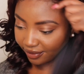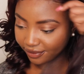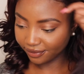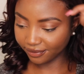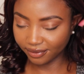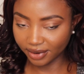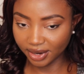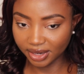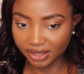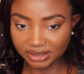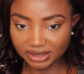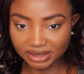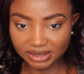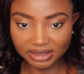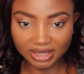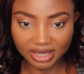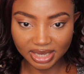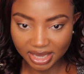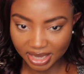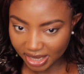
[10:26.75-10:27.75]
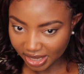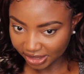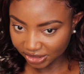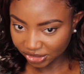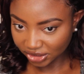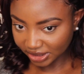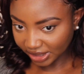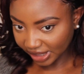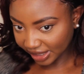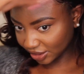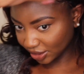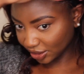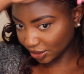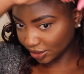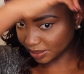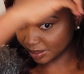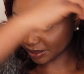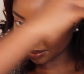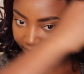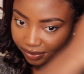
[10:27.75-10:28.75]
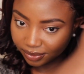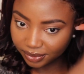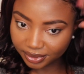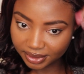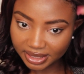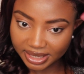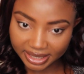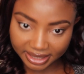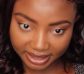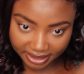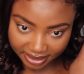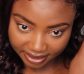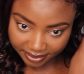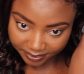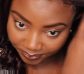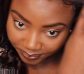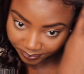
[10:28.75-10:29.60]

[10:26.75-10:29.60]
the front. I just like to do it for like